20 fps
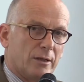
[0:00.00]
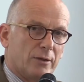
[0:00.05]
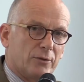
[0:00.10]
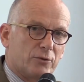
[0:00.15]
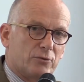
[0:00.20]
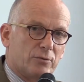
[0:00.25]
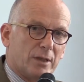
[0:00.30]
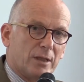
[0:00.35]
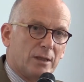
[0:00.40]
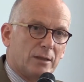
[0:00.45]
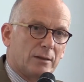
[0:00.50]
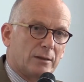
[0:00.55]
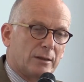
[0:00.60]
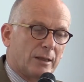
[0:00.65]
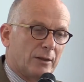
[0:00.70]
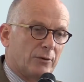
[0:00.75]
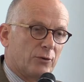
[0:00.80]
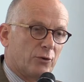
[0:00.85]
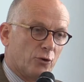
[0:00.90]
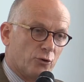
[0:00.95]
training.
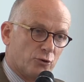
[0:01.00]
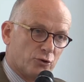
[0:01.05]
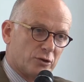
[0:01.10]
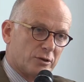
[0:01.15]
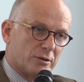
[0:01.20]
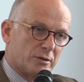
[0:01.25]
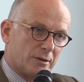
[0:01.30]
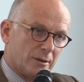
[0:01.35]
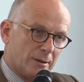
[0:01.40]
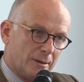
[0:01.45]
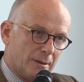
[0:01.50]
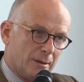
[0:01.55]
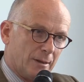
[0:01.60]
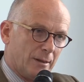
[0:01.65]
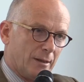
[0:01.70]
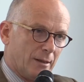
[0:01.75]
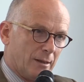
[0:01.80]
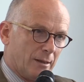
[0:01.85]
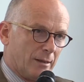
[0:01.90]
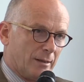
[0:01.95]
And those
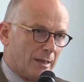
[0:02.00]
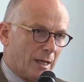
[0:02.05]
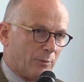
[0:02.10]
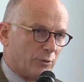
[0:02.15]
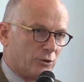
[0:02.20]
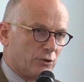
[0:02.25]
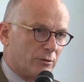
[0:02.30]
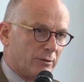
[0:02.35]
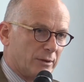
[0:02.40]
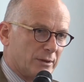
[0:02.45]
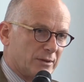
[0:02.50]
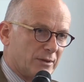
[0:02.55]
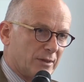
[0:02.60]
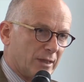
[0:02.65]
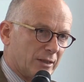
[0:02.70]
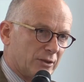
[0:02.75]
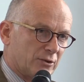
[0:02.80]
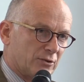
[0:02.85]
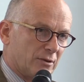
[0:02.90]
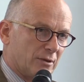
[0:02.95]
laboratories,
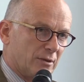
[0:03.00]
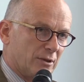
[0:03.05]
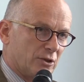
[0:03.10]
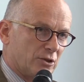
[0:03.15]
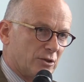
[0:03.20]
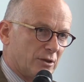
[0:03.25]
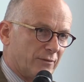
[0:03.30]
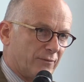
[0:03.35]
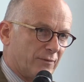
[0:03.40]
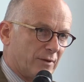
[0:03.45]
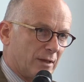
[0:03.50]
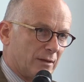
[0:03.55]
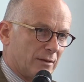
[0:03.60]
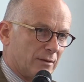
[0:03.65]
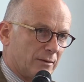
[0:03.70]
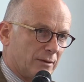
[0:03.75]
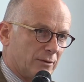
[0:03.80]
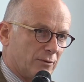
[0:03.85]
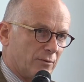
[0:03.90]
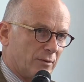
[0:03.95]
thanks to the initiative
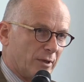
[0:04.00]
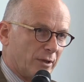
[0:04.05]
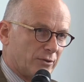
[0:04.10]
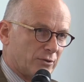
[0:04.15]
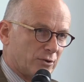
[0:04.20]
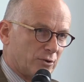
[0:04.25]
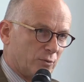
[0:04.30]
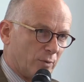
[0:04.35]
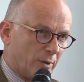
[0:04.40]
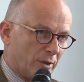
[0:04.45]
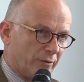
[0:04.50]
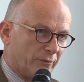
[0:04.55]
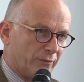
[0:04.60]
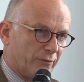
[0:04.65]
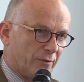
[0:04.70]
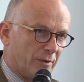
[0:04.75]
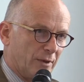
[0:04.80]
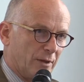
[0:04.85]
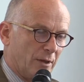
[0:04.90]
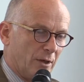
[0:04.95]
taken in
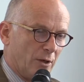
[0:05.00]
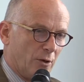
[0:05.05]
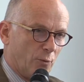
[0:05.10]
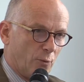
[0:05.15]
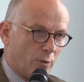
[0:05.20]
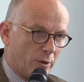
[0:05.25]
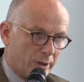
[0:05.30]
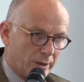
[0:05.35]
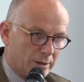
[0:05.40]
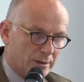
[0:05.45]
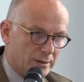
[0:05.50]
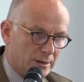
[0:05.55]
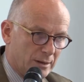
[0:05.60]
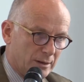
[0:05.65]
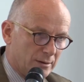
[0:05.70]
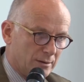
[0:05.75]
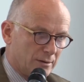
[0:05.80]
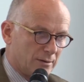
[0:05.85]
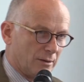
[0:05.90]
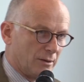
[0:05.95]
2012, were
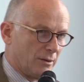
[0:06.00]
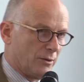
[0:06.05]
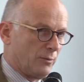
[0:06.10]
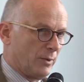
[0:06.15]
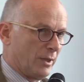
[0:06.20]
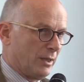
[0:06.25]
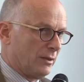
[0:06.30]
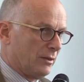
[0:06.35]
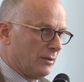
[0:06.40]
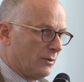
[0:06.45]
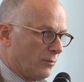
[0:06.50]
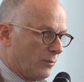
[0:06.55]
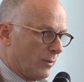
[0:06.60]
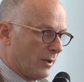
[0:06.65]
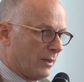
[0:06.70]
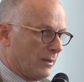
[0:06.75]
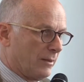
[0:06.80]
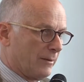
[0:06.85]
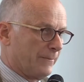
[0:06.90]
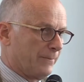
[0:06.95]
indeed ready
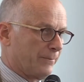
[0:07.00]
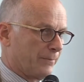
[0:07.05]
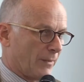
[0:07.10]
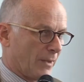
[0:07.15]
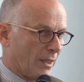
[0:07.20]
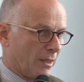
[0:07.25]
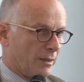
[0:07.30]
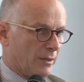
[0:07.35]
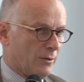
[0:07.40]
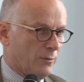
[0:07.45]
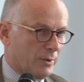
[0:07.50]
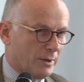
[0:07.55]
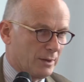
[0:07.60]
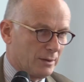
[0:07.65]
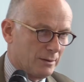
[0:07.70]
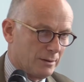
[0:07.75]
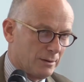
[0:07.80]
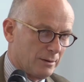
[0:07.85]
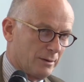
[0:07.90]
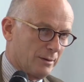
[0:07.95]
when
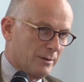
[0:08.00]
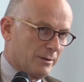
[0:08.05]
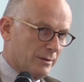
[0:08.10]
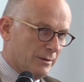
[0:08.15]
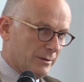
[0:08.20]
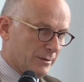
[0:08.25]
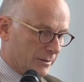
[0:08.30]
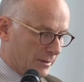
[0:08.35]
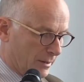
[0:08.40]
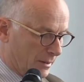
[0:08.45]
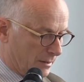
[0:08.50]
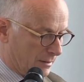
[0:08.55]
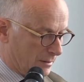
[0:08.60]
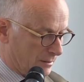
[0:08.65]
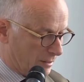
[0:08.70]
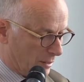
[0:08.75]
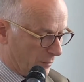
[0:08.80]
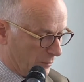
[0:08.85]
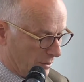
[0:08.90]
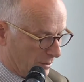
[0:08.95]
in
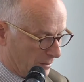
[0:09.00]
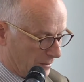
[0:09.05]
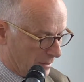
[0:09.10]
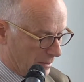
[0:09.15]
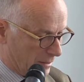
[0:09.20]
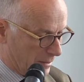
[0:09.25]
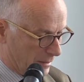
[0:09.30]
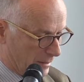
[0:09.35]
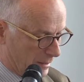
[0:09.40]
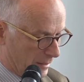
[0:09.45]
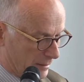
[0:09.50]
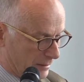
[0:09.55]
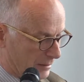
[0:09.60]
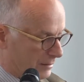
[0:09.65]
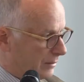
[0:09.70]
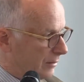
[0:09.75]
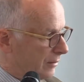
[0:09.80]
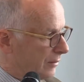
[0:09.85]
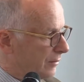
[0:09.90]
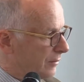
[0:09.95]
summer
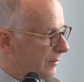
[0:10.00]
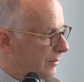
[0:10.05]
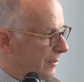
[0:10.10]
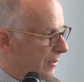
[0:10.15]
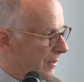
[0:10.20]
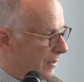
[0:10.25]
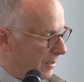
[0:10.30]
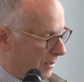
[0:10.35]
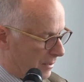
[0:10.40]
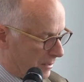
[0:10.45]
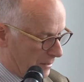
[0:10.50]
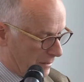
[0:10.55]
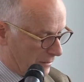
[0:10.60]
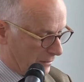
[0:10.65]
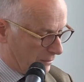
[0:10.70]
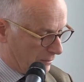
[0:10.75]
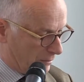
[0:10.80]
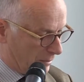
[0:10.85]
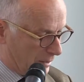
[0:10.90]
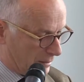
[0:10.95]
last year
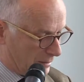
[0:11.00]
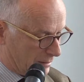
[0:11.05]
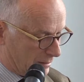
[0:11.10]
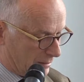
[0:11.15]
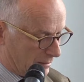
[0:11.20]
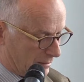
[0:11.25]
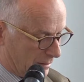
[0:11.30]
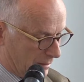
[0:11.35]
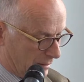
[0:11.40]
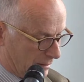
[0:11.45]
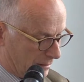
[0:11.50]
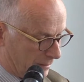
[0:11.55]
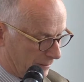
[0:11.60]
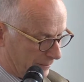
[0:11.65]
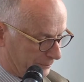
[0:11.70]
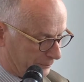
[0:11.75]
the crisis hit.